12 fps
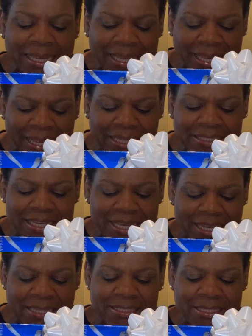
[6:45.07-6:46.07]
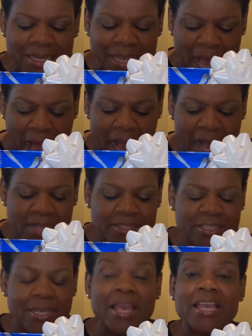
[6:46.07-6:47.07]
It is
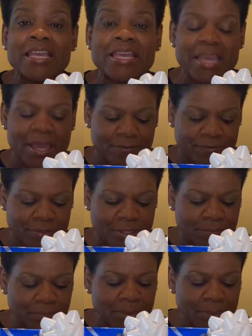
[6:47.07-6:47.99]
God's gift.